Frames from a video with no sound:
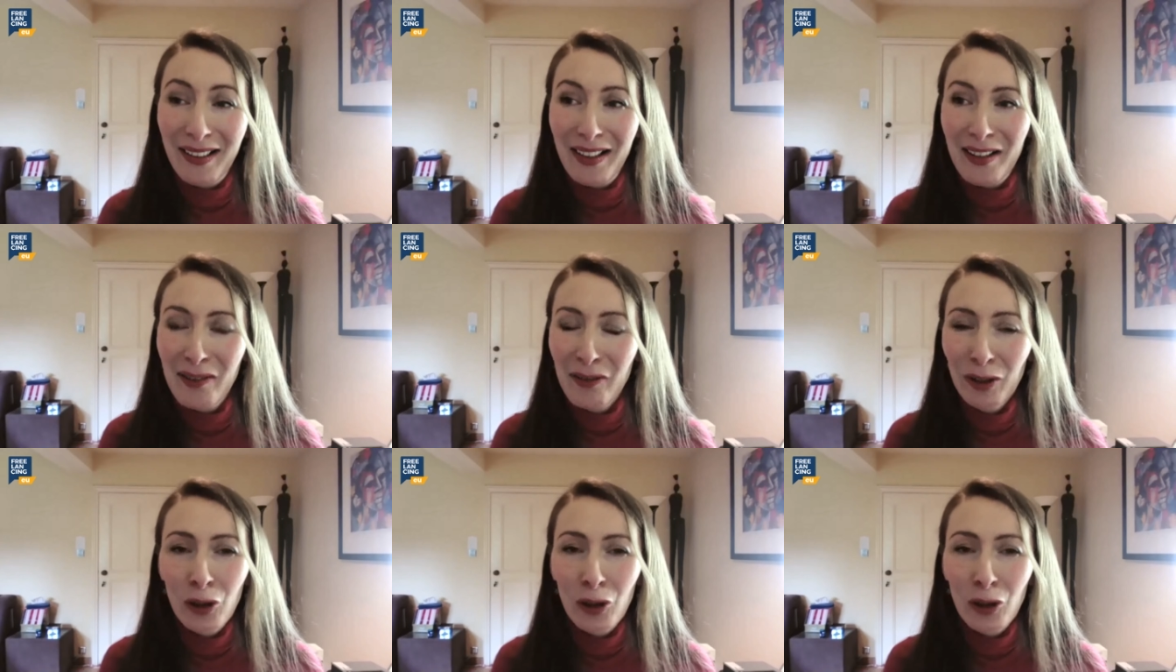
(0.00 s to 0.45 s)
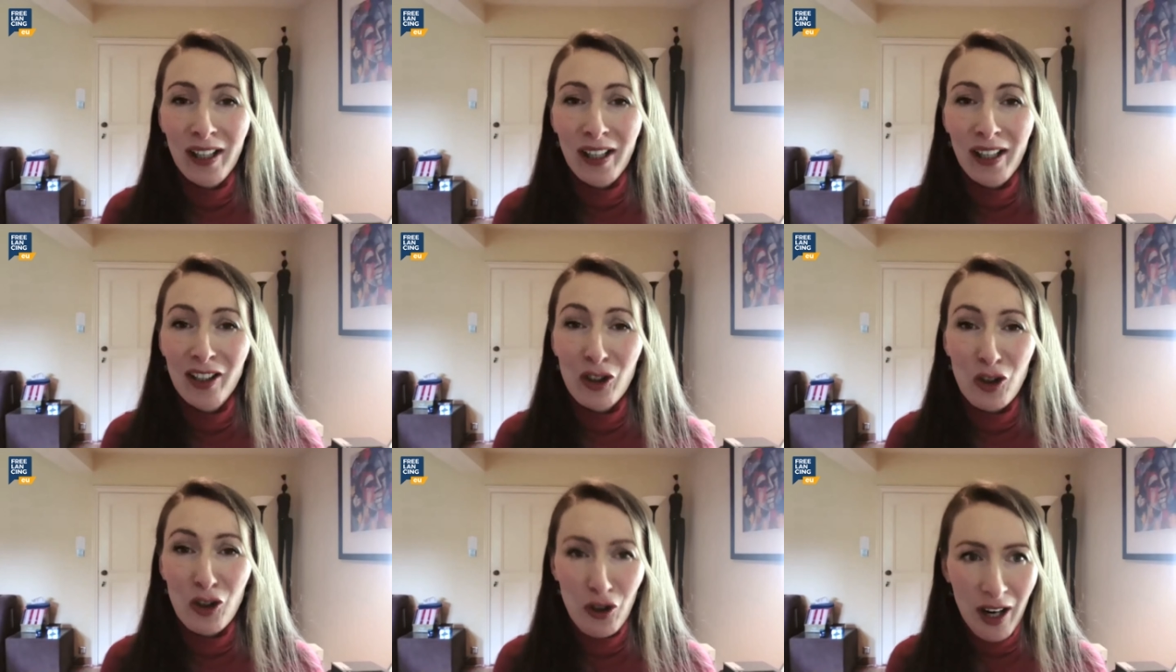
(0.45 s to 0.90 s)
Even though
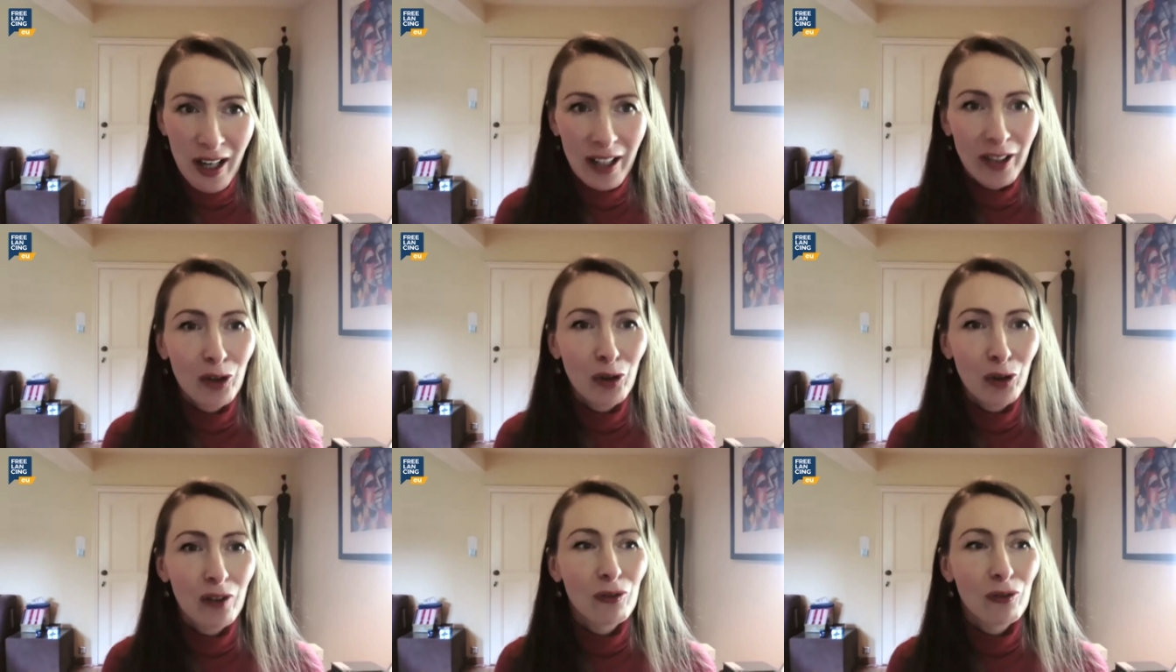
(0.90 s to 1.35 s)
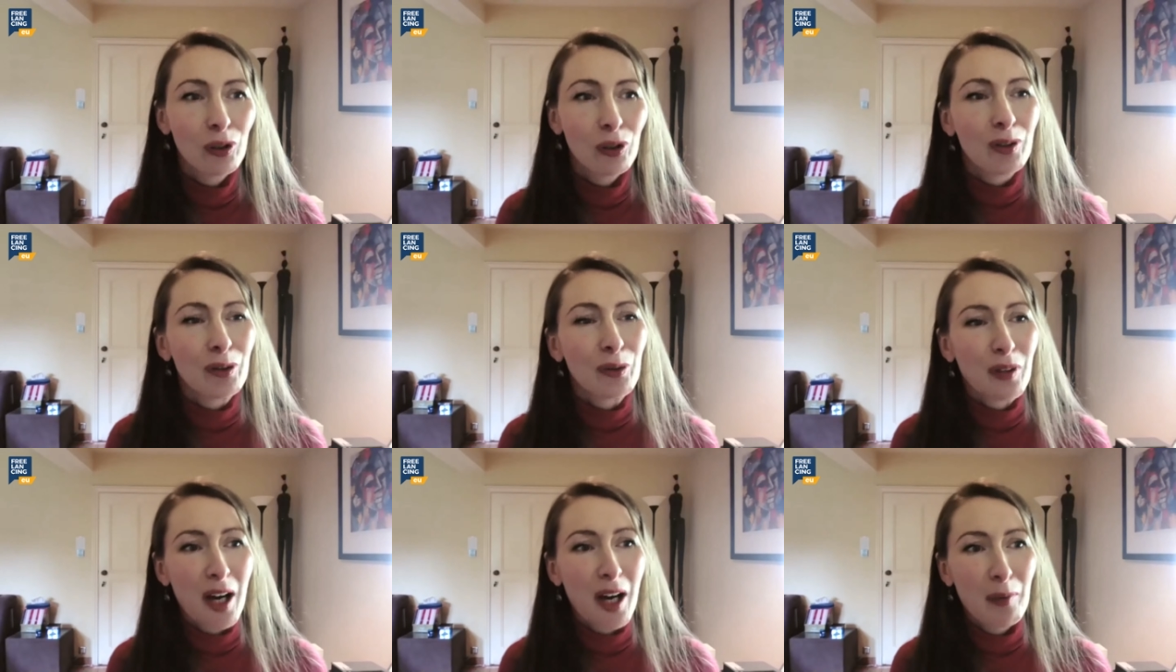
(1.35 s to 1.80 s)
I tried to
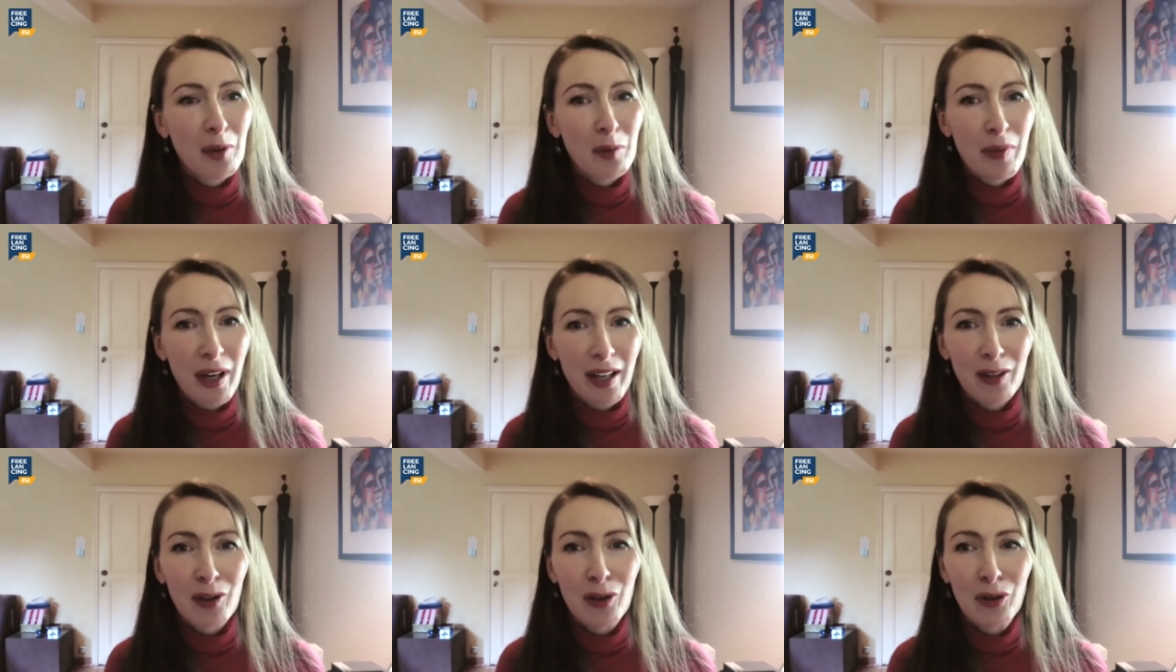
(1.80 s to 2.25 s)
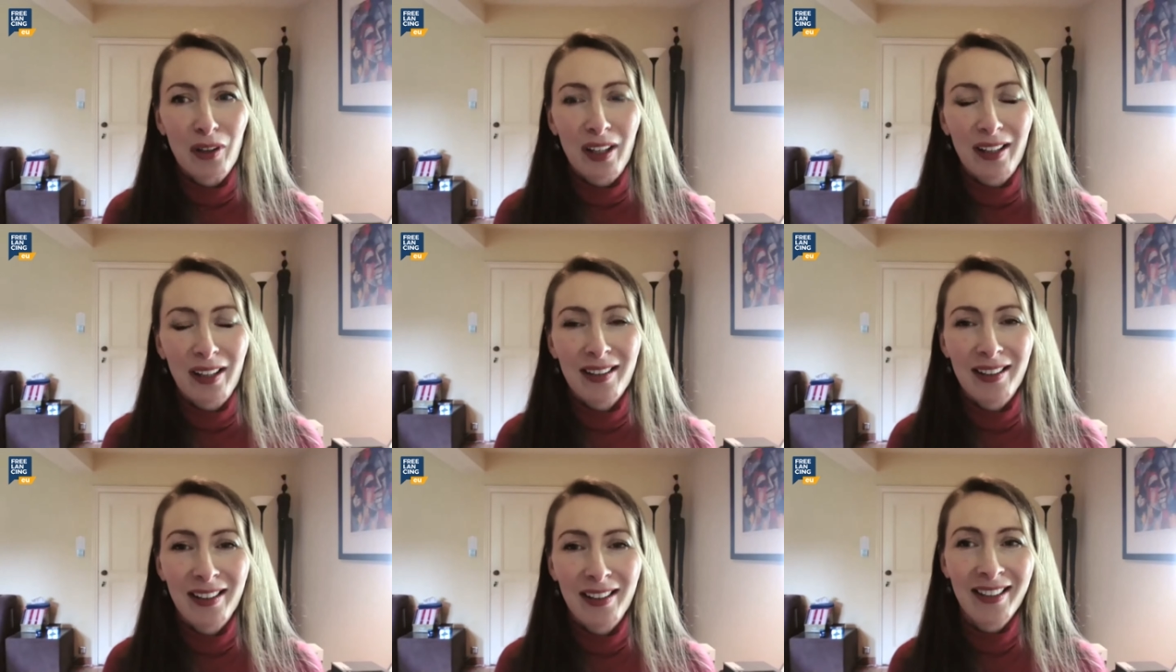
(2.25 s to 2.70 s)
avoid coming back to
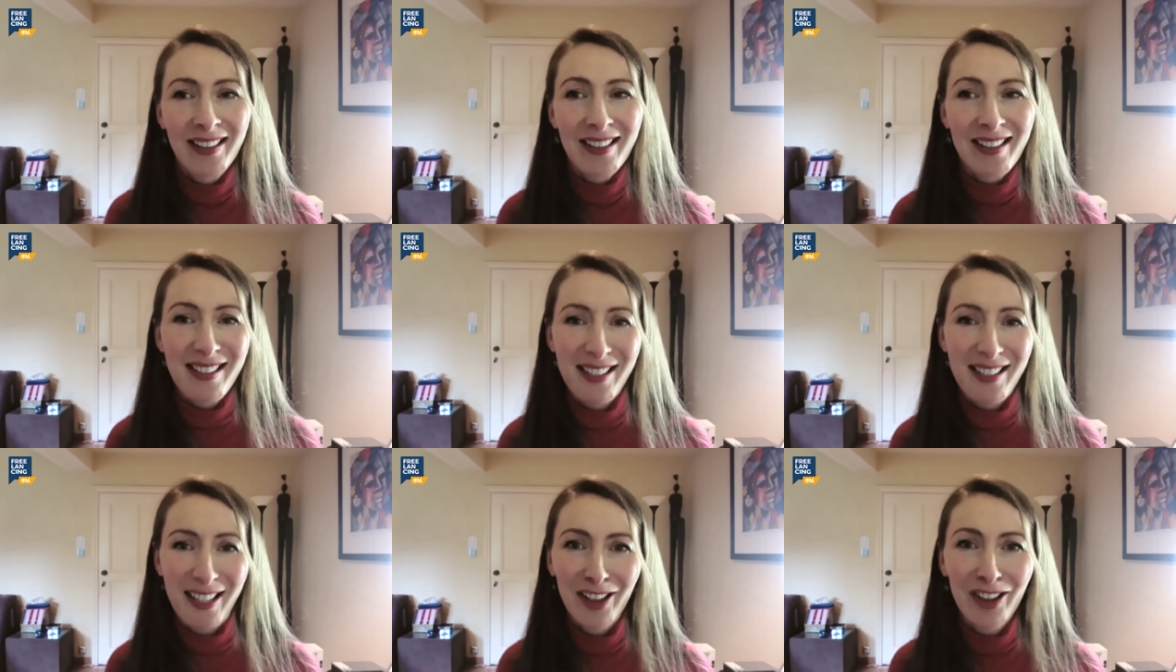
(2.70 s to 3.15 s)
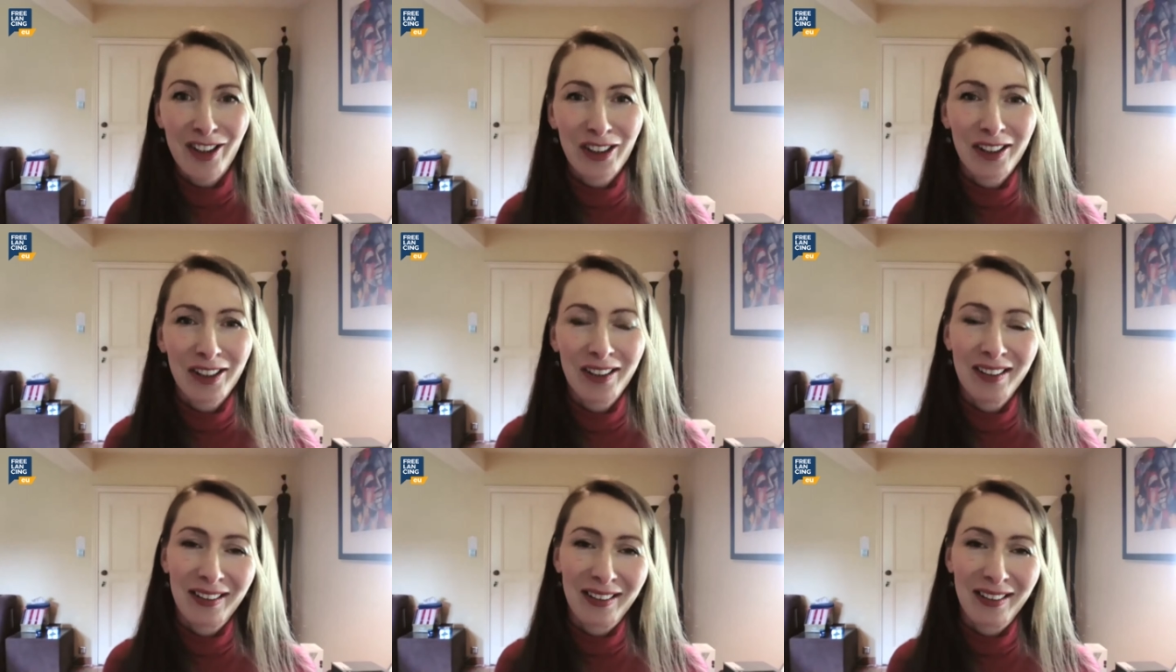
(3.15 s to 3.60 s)
that
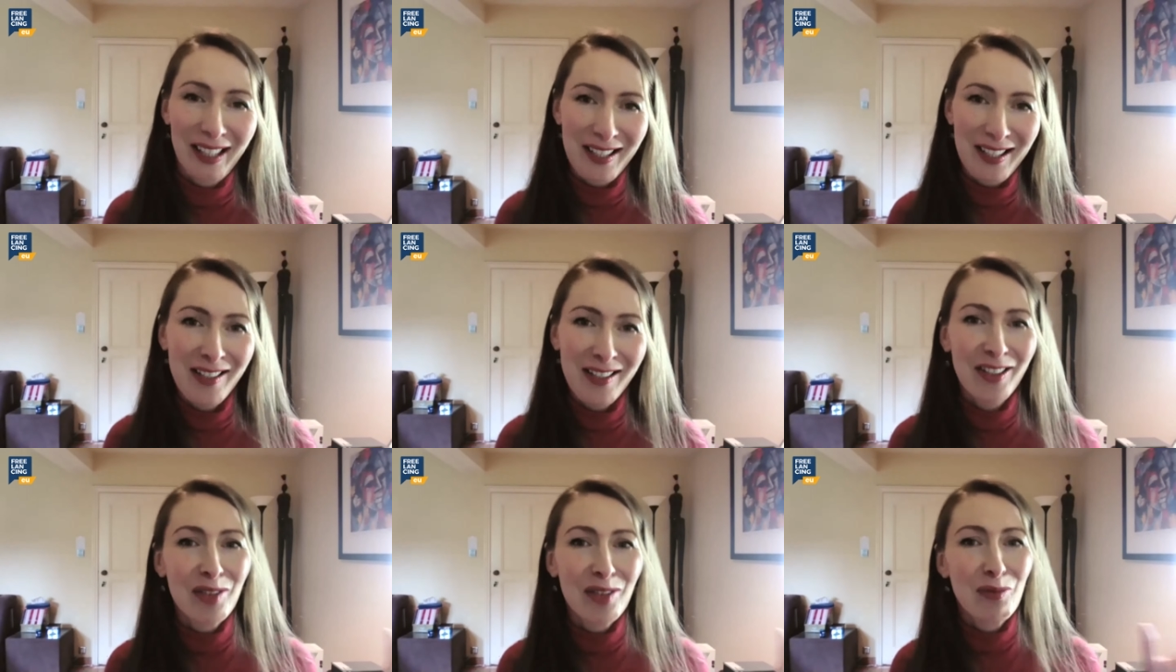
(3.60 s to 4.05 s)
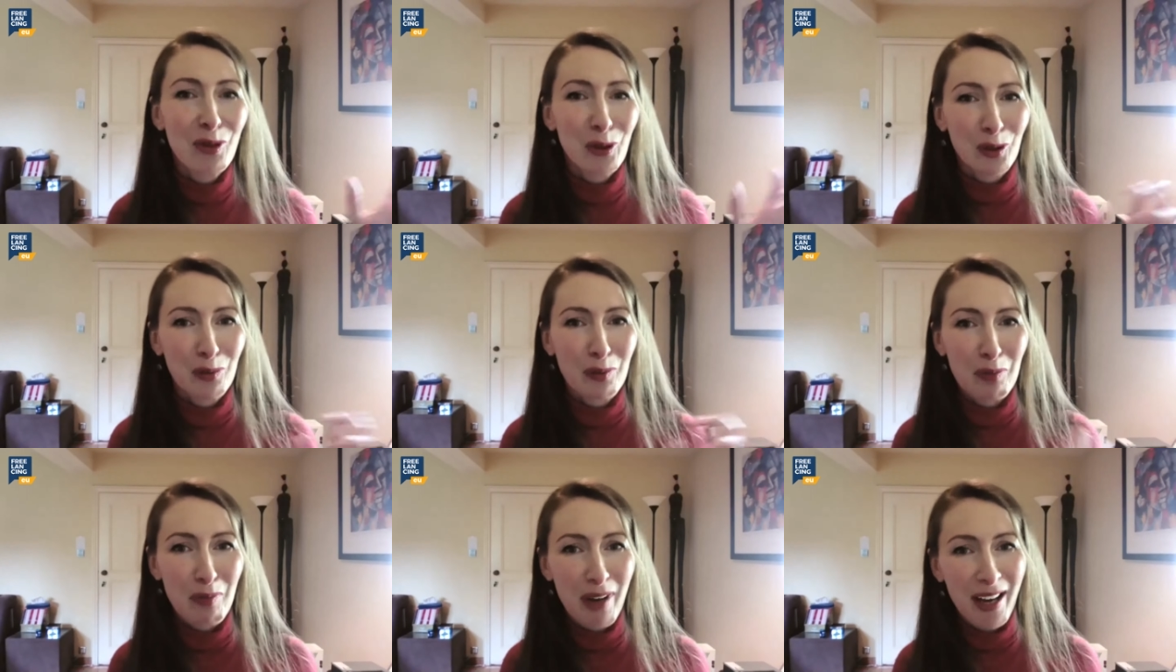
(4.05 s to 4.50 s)
sector, the destiny
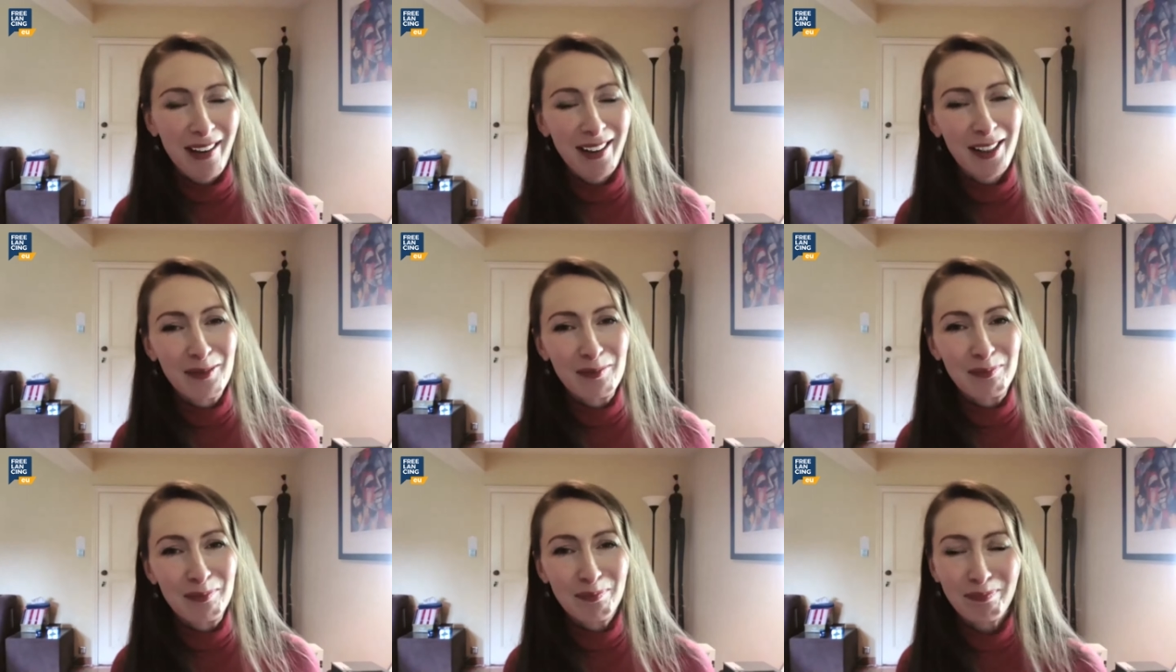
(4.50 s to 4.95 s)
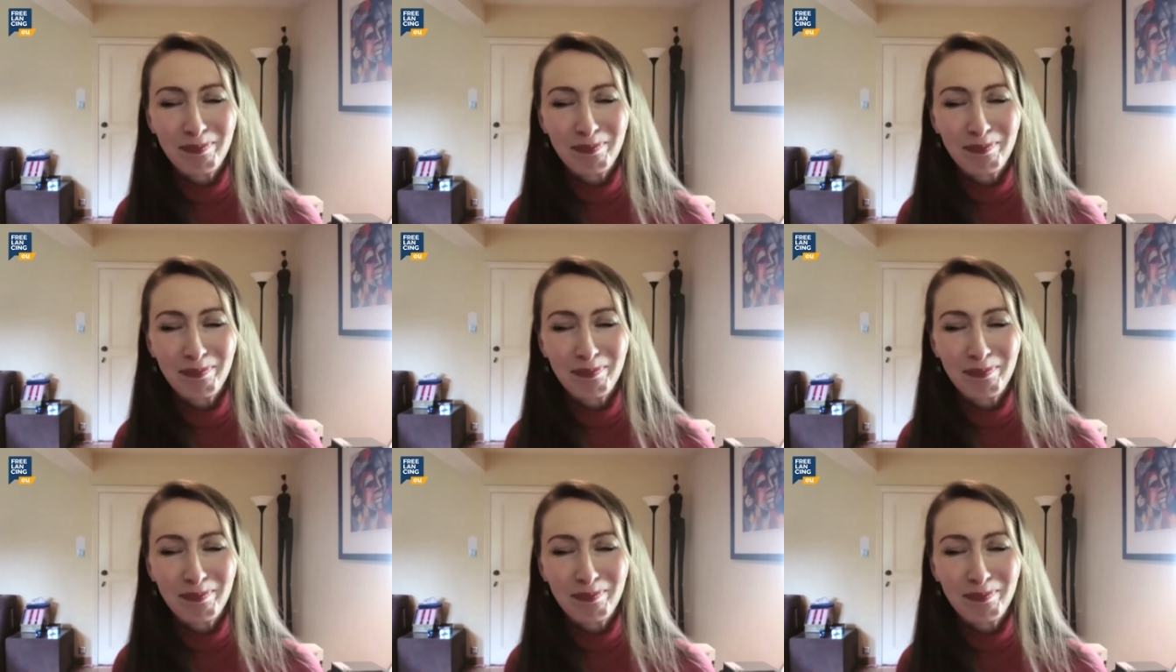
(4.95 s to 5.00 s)
brought me back